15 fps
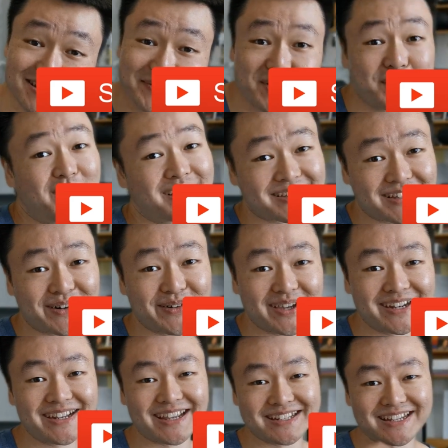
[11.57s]
we want to go
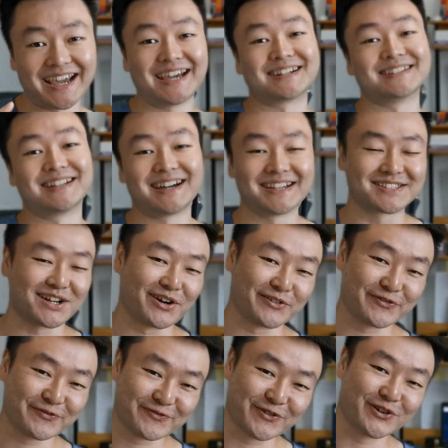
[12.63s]
in and analyze our
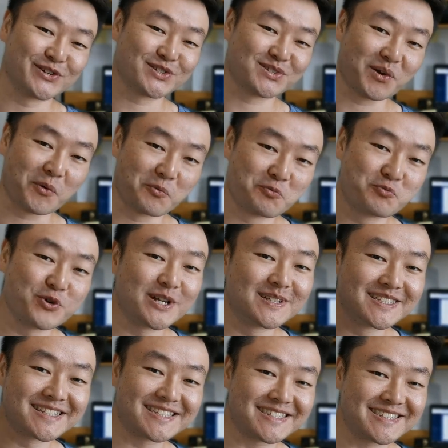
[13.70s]
first real
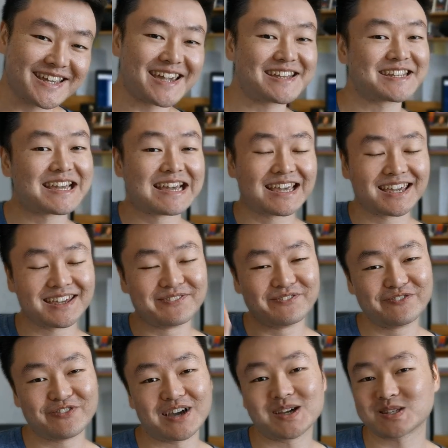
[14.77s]
estate
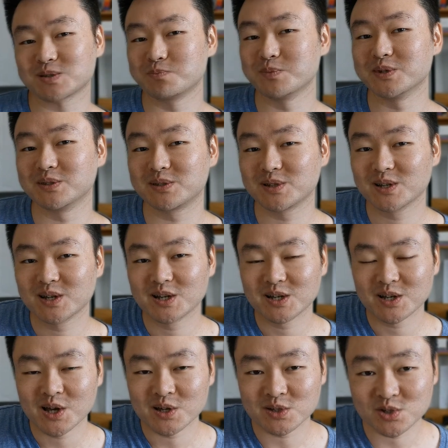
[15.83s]
investment
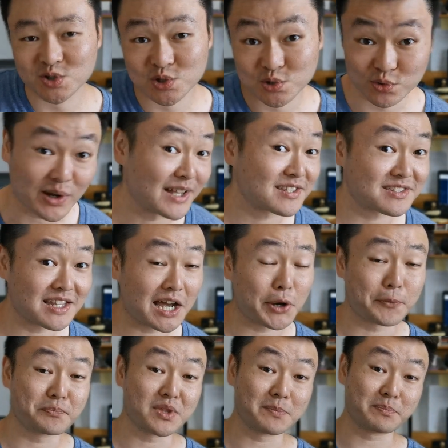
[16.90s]
trust.
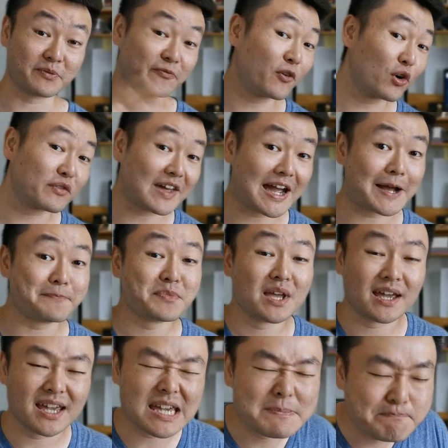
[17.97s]
Now, before that,
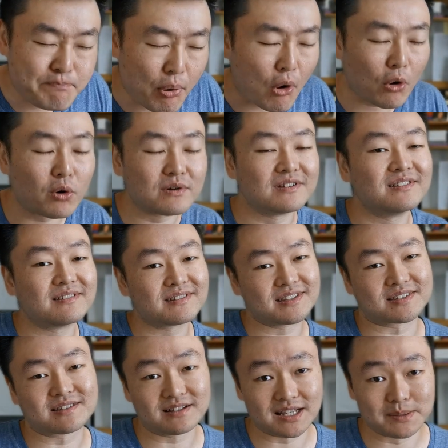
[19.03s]
important
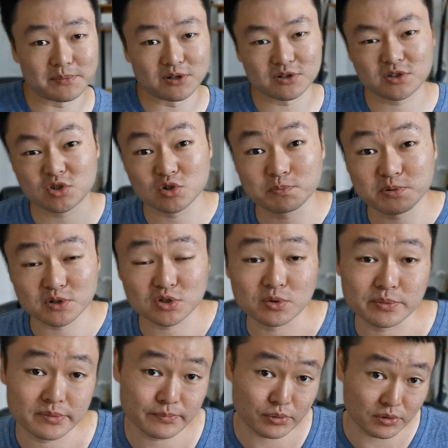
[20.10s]
disclaimer, super,
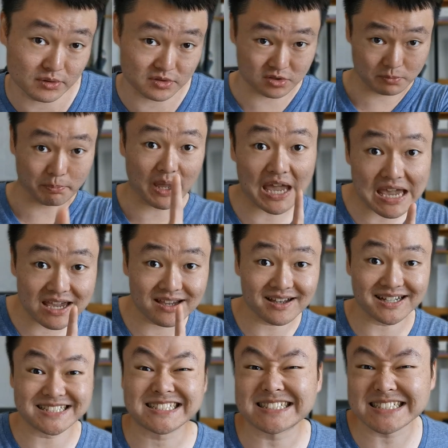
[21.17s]
super important. So pay
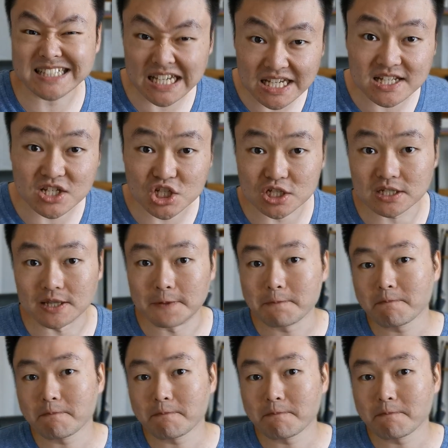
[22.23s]
attention.